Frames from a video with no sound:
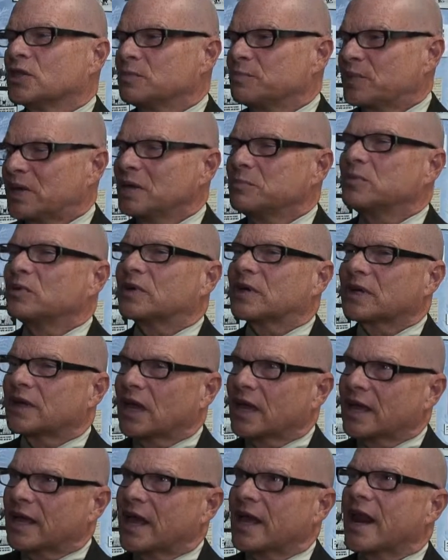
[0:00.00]
that people can
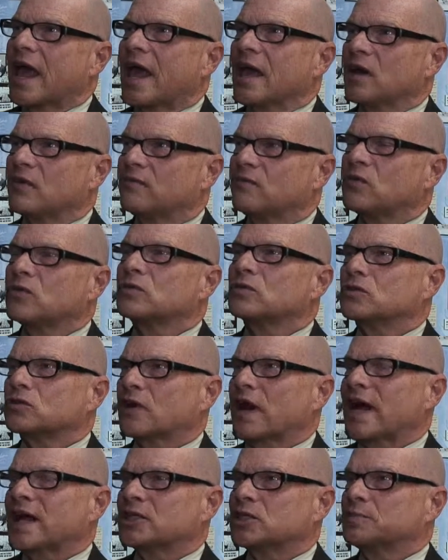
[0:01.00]
get a full
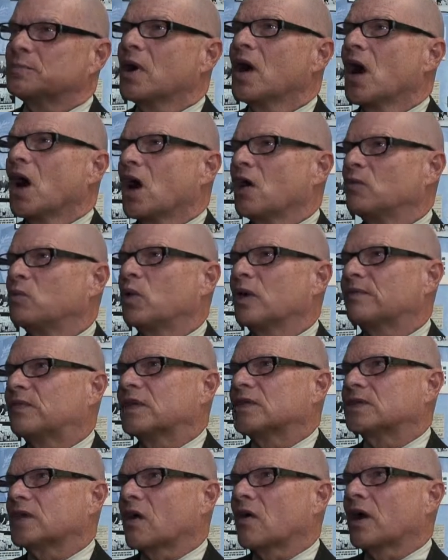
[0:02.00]
grasp of what
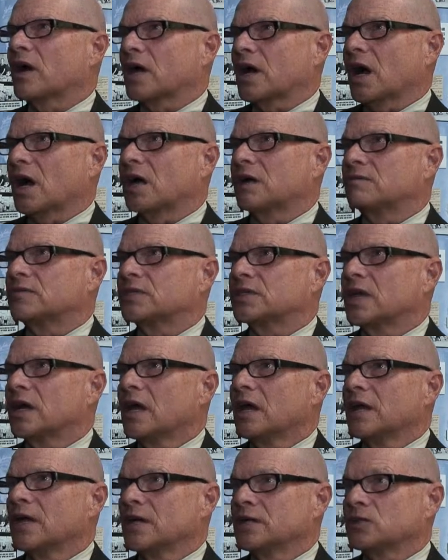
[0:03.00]
this archives
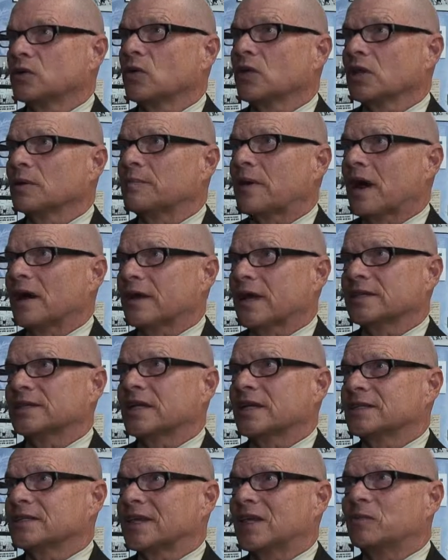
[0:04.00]
is all about. As
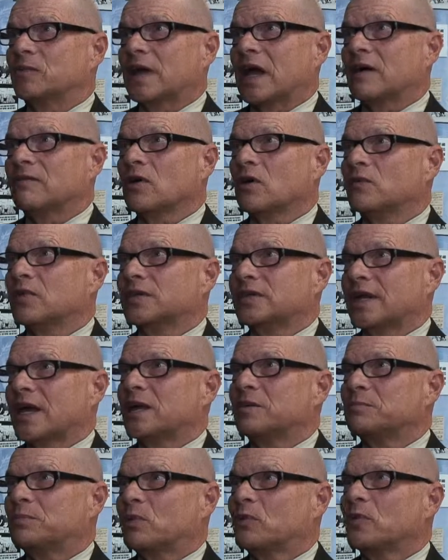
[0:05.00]
I said, we have over
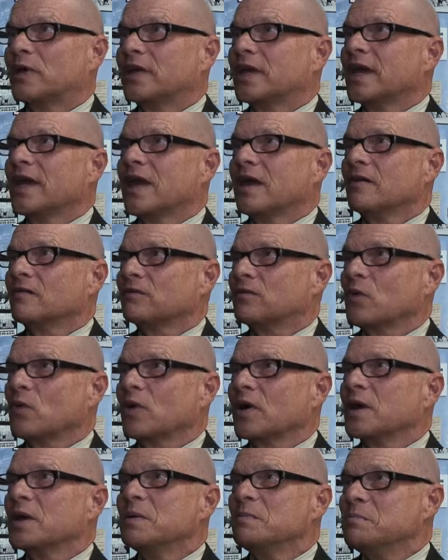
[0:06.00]

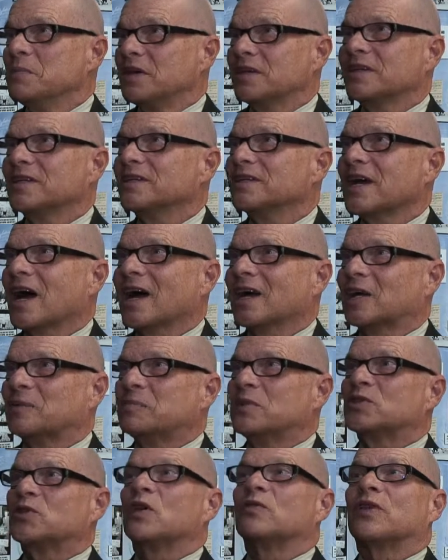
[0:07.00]
10.4 million
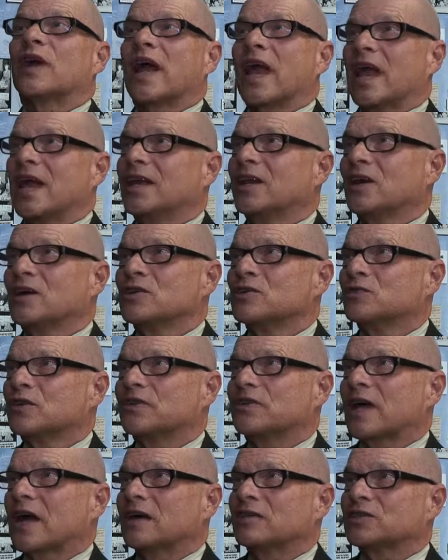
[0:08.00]
documents, over
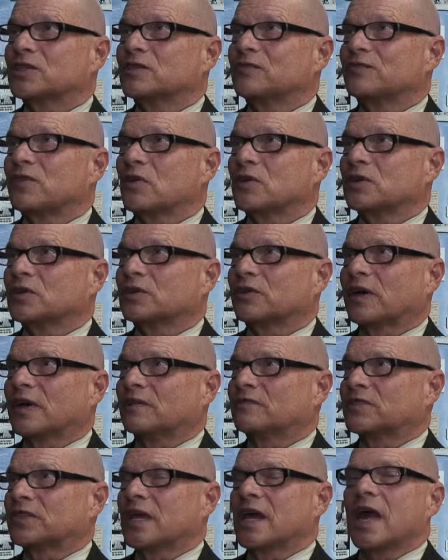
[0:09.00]
800,000
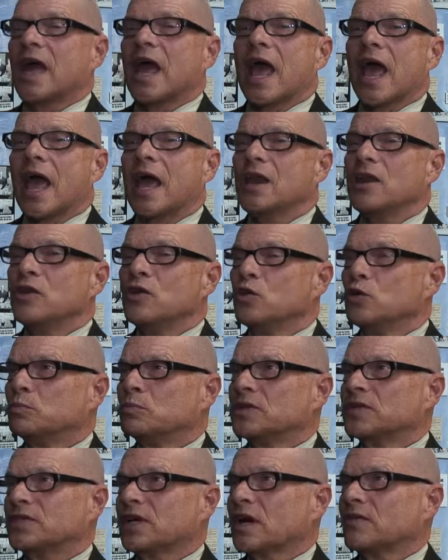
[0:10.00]
photographs, and
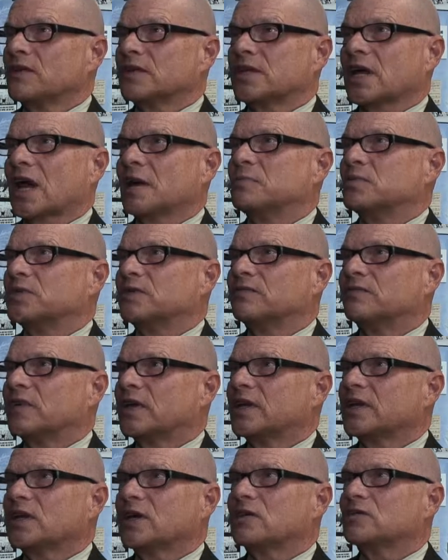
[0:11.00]
numerous other types of
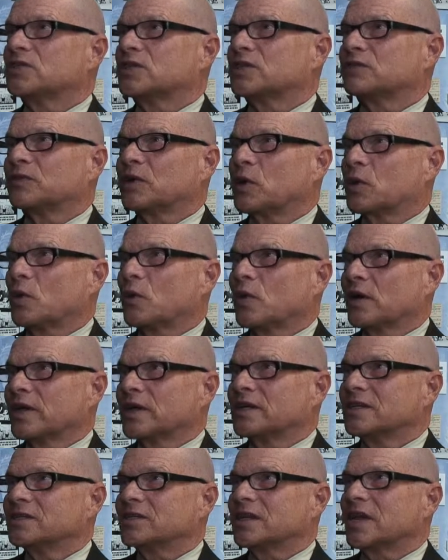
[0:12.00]
videos and
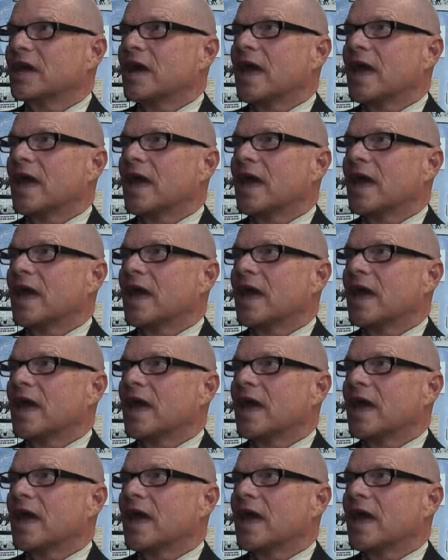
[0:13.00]
recordings